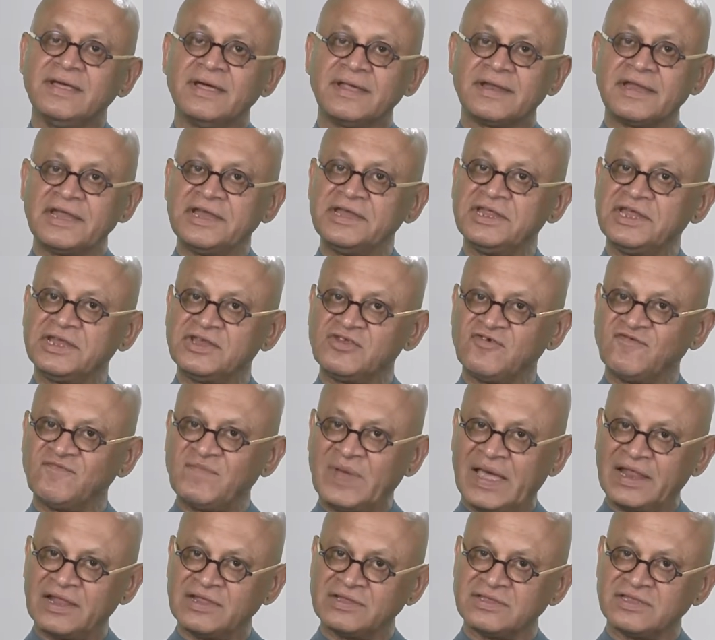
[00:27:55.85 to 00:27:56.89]
radiative
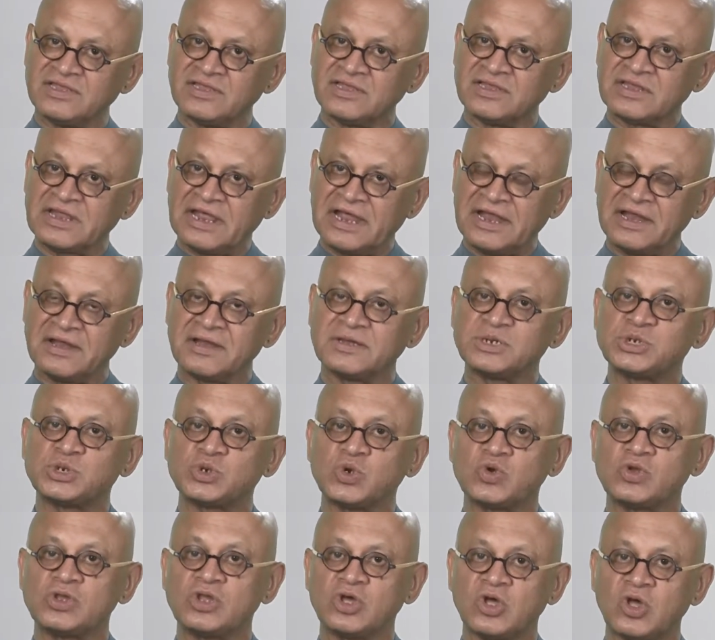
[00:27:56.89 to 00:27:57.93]
balance, and
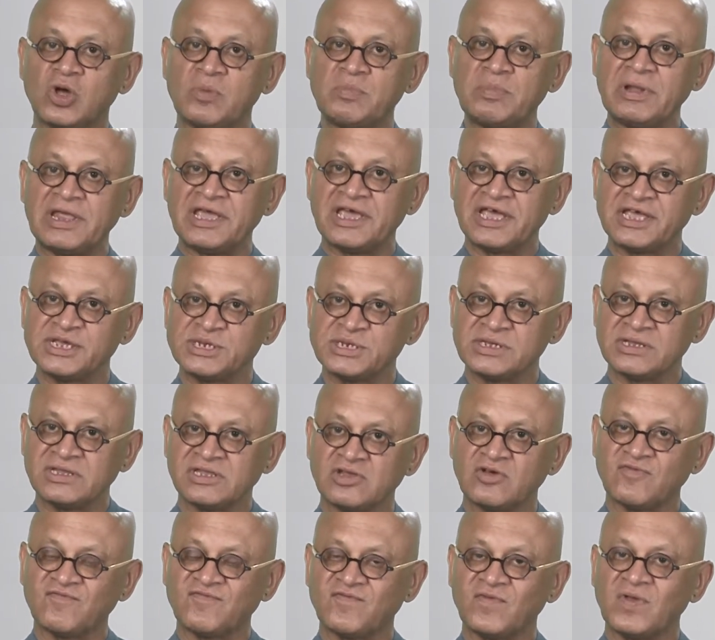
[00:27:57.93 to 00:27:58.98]
showed the complications
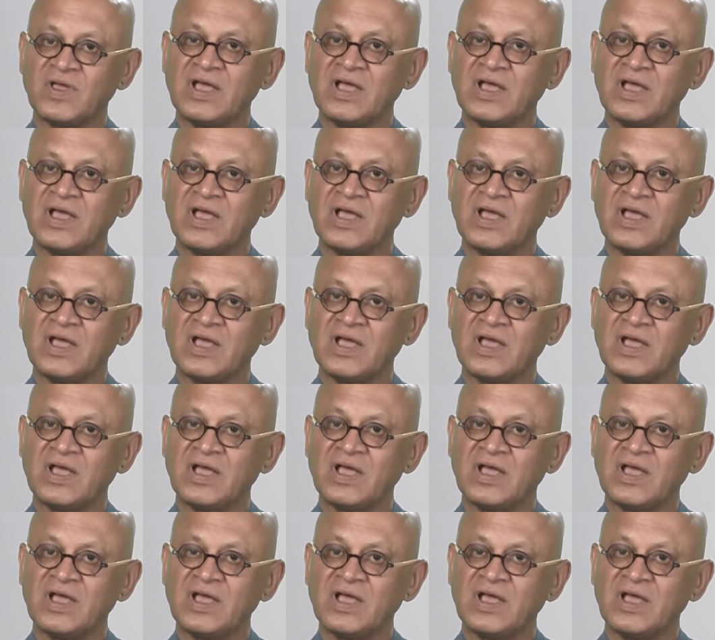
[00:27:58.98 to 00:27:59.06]
of